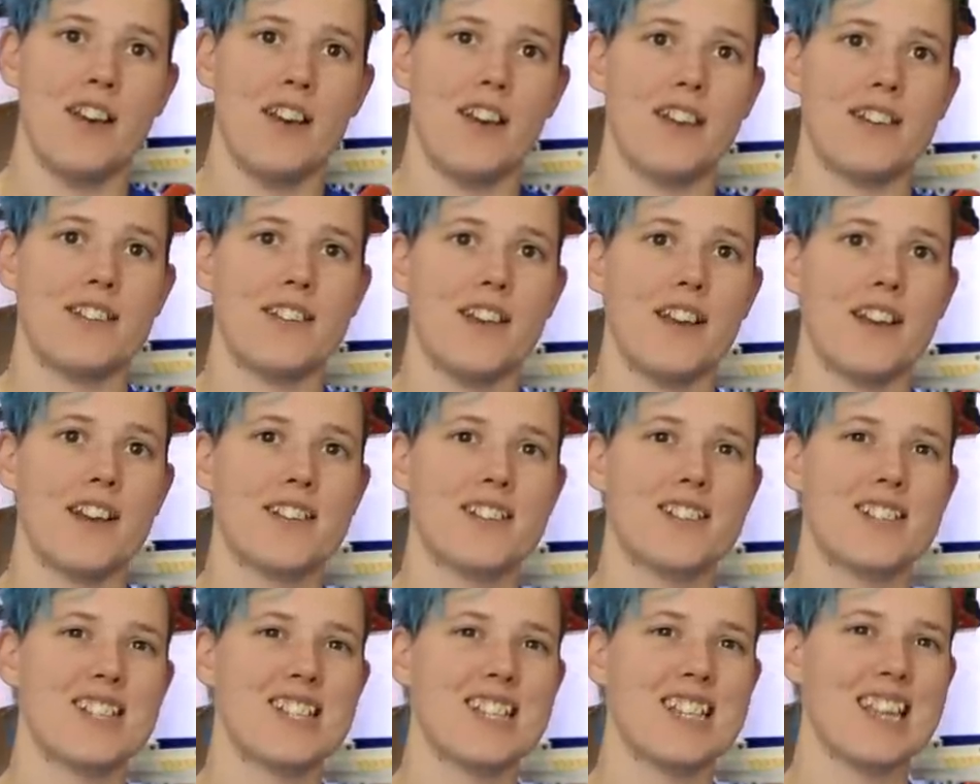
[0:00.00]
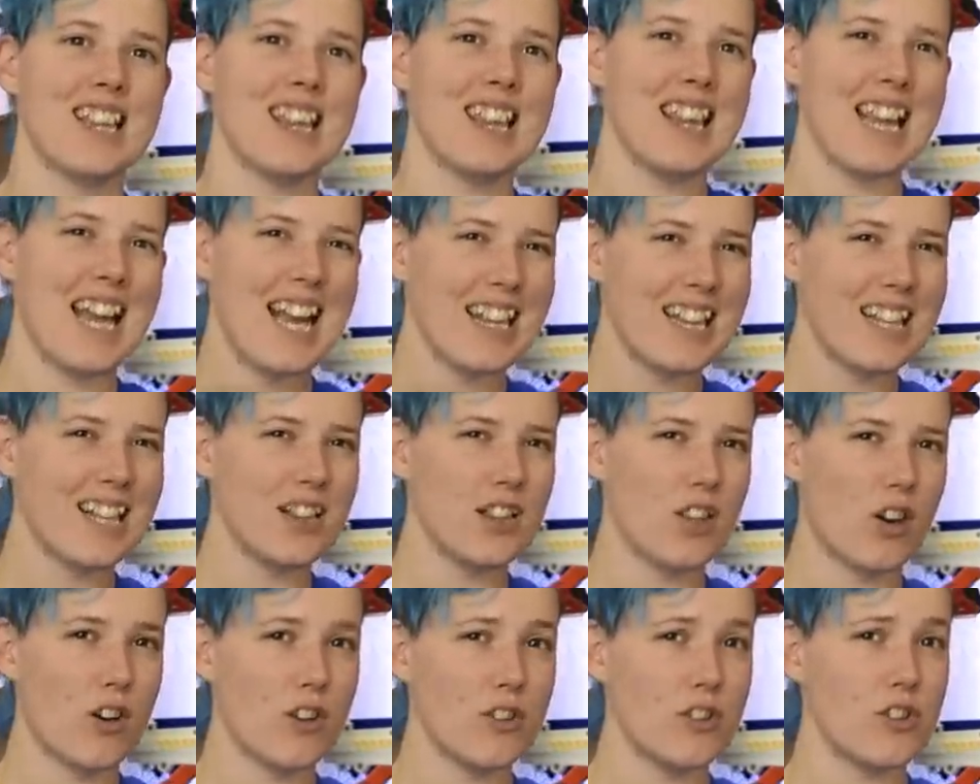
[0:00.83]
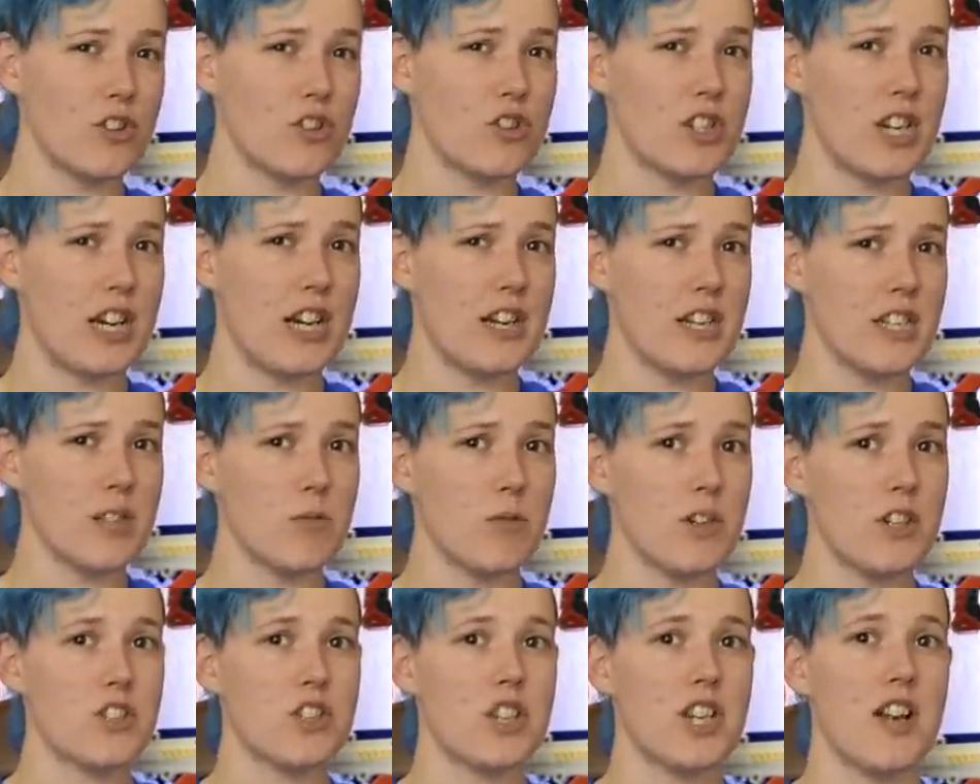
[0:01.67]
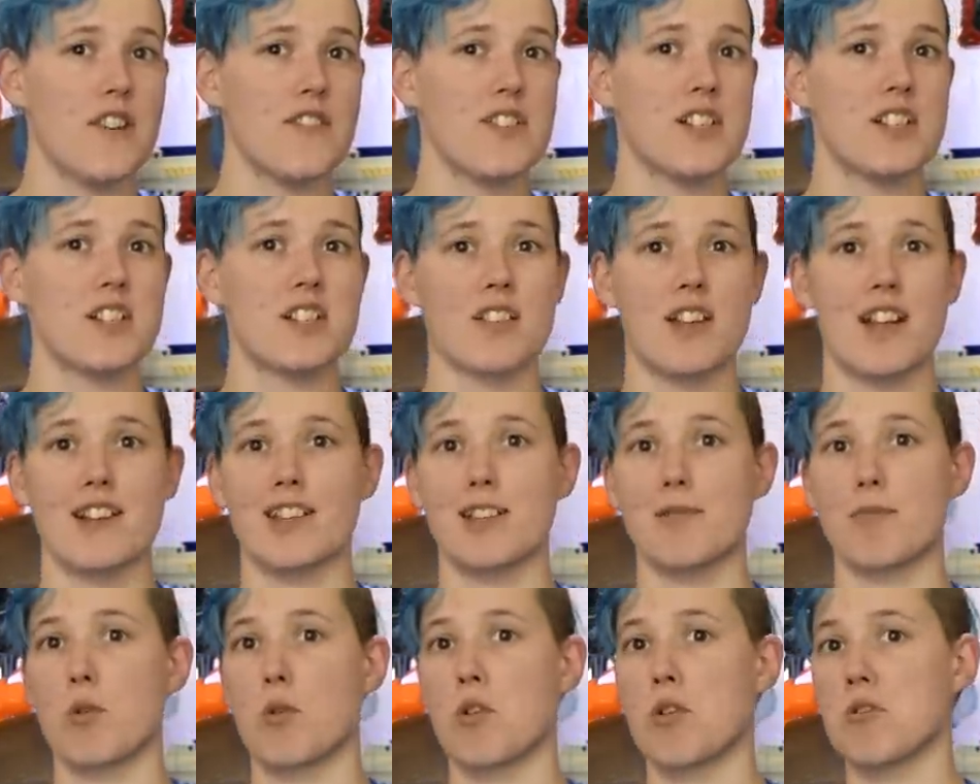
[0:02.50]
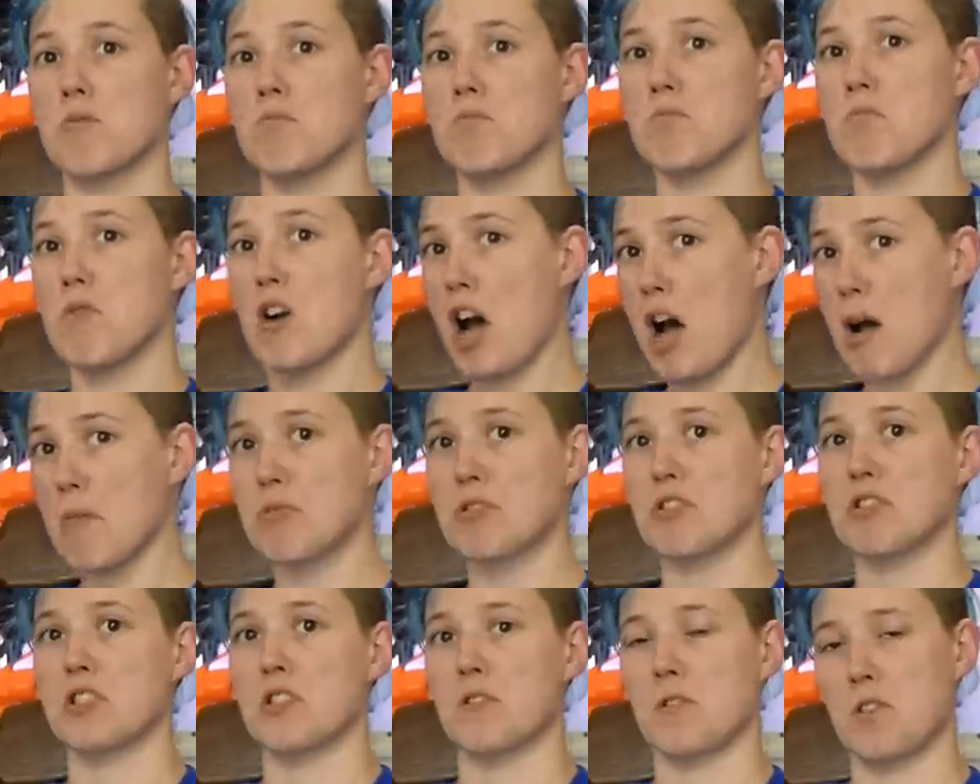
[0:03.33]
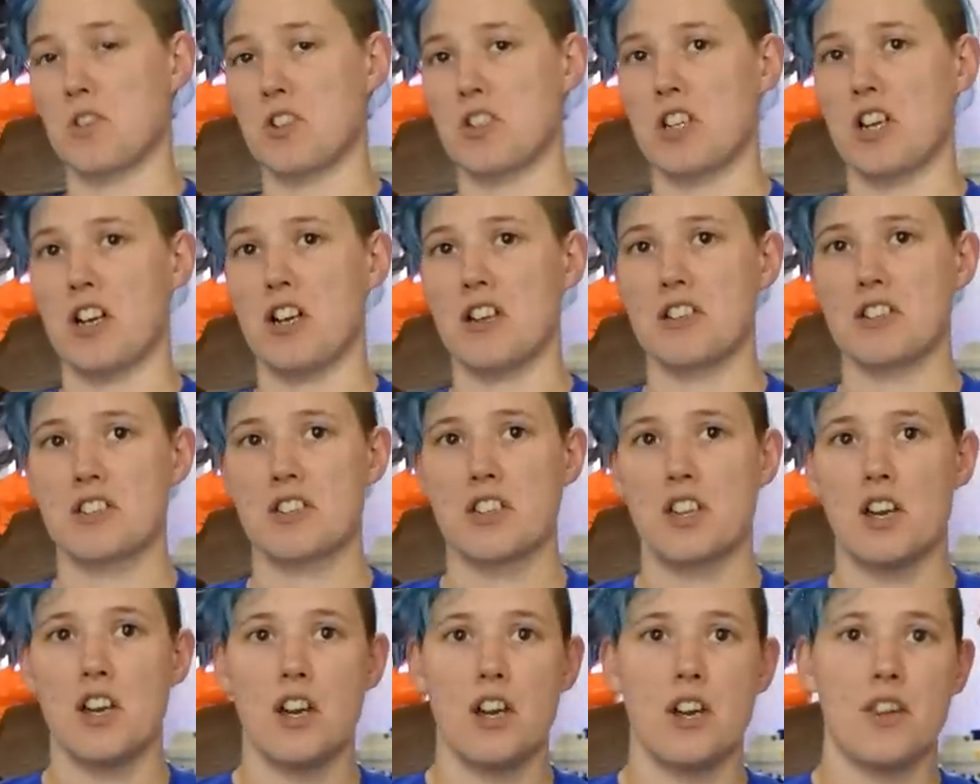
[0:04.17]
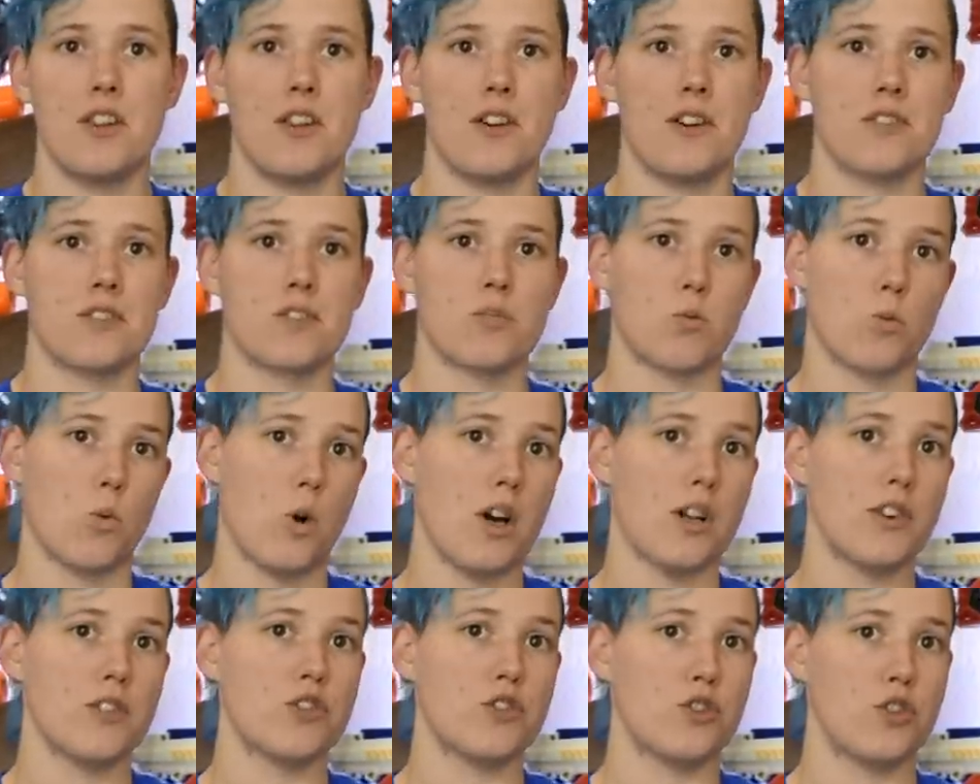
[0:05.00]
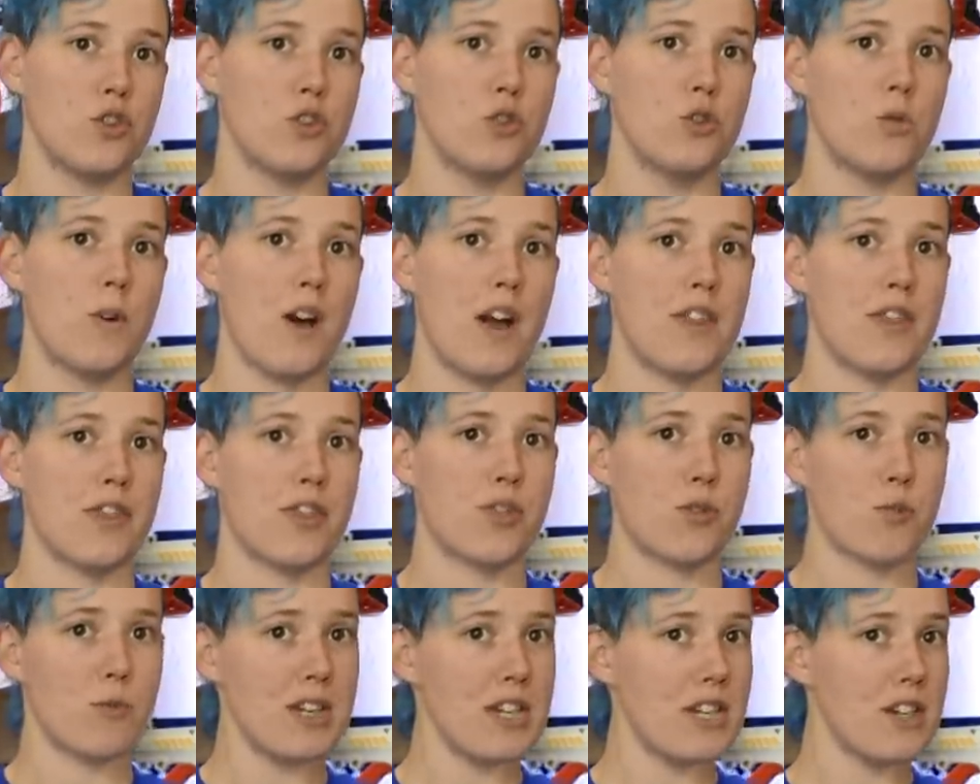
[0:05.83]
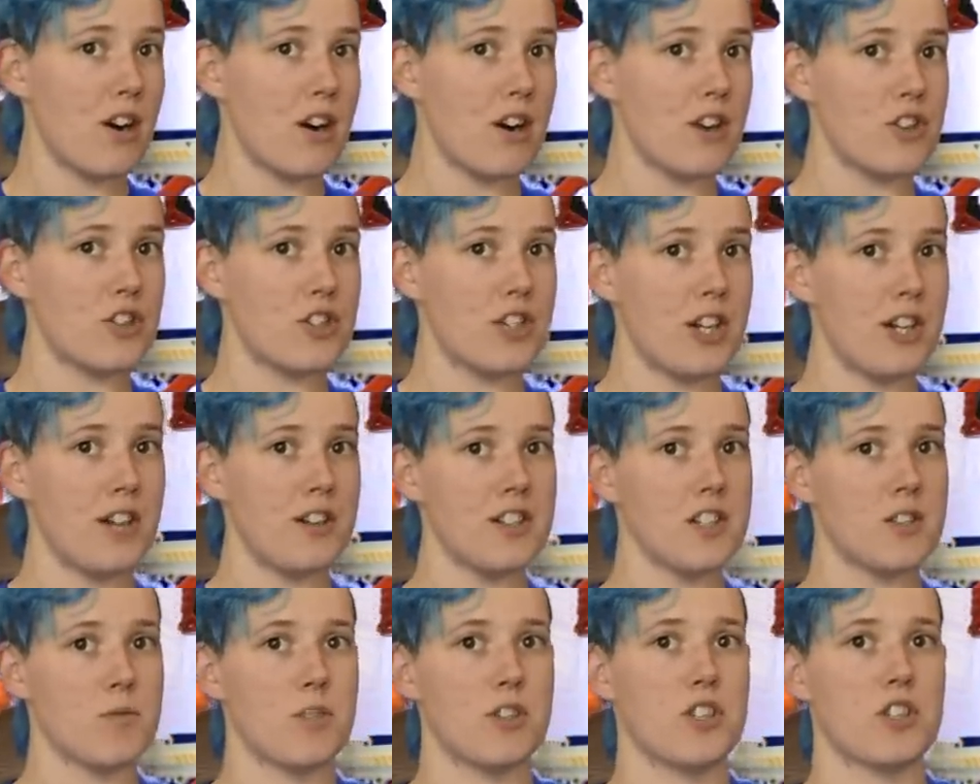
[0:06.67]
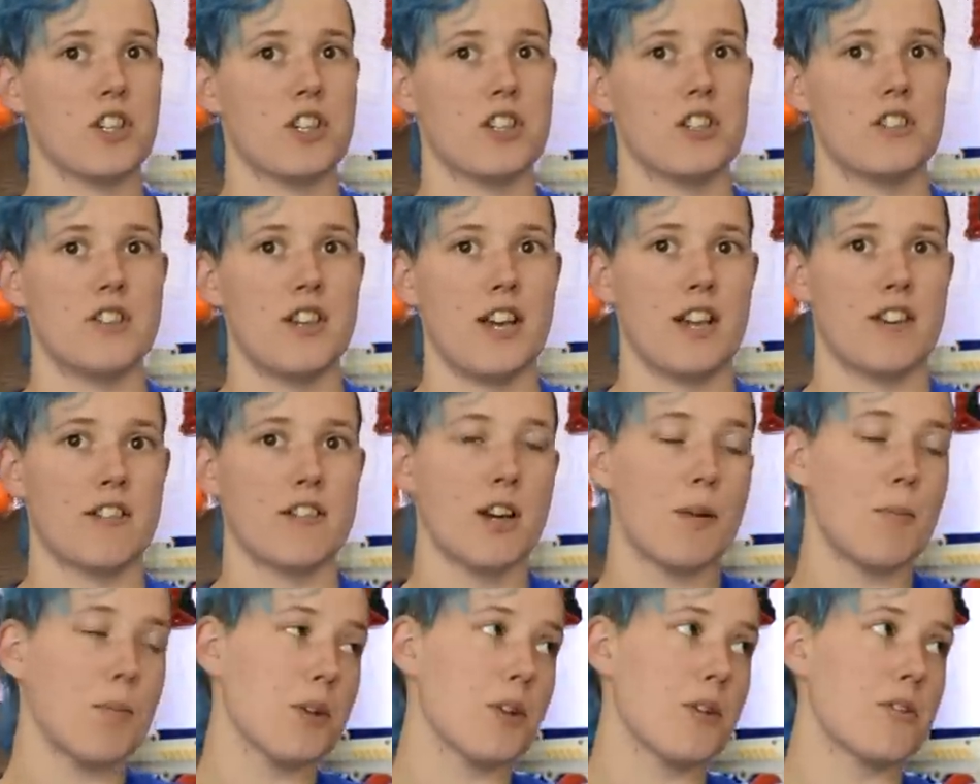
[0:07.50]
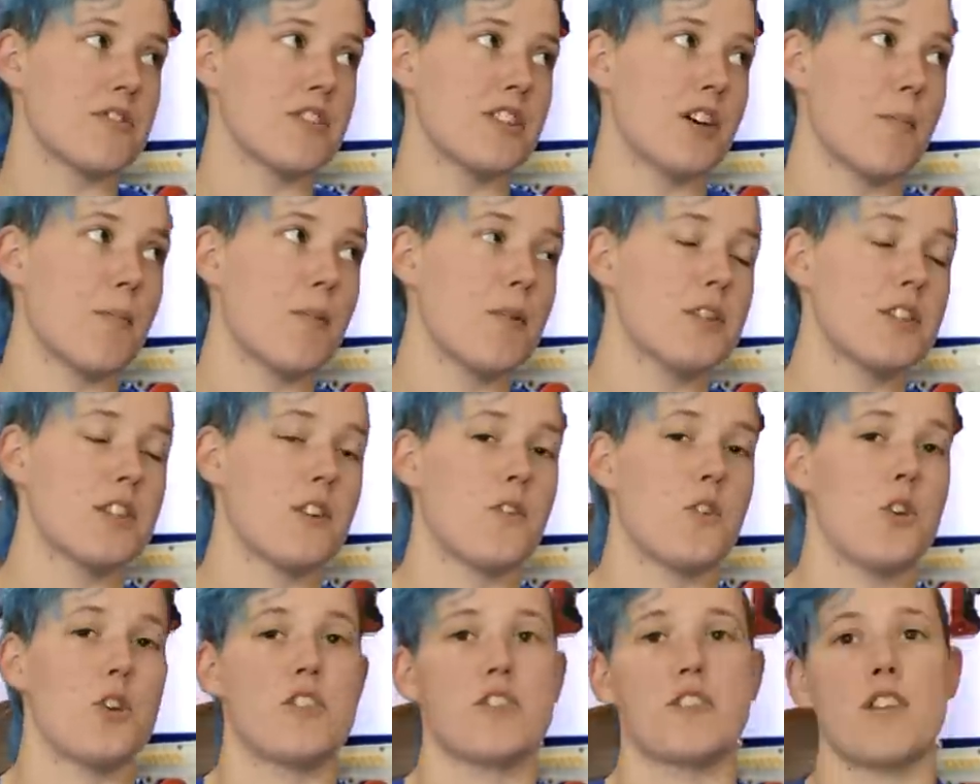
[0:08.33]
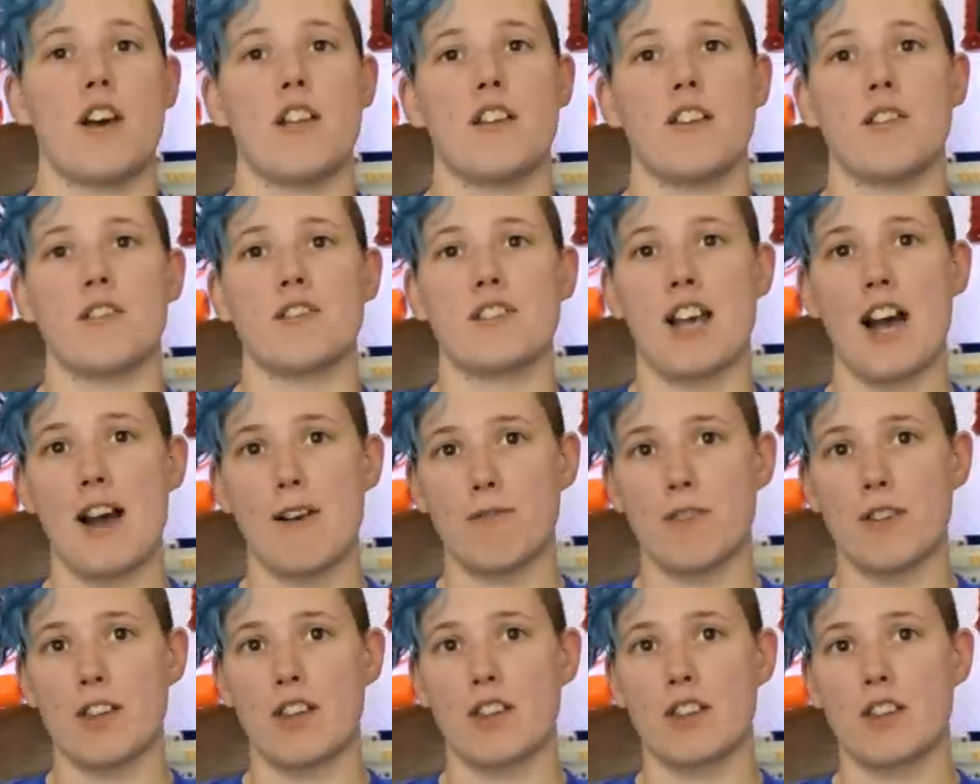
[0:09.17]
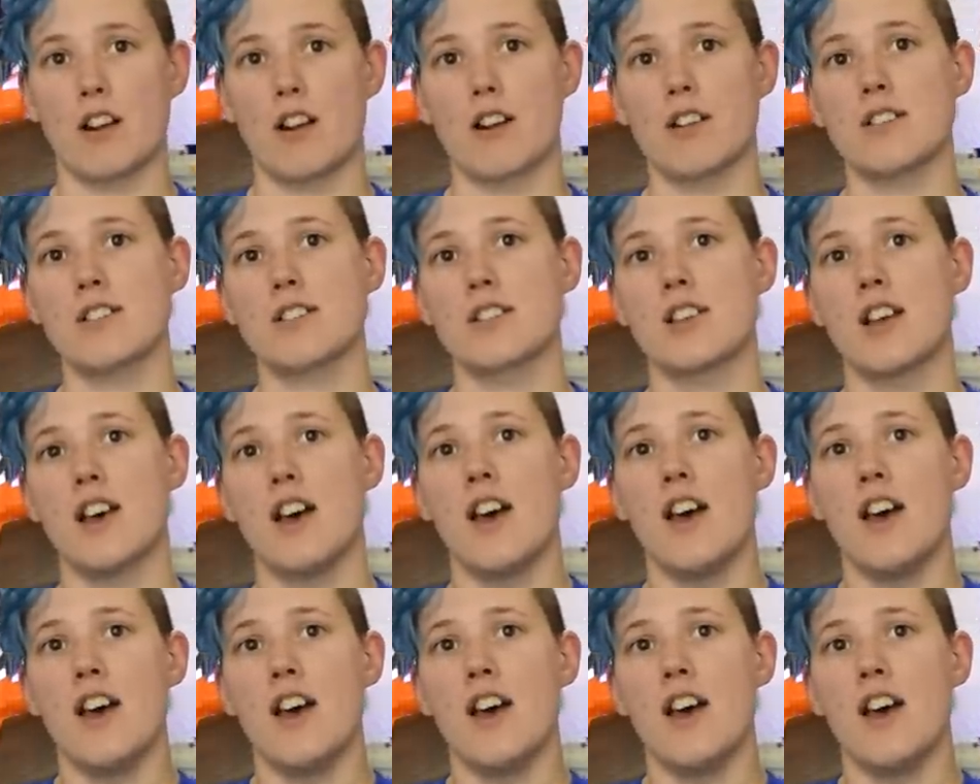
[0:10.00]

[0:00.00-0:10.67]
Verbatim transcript: It takes slightly larger shells, which gives it slightly more options for shells. There's one, two, and three dart shells, which can take double those numbers if you decide to use half-length darts.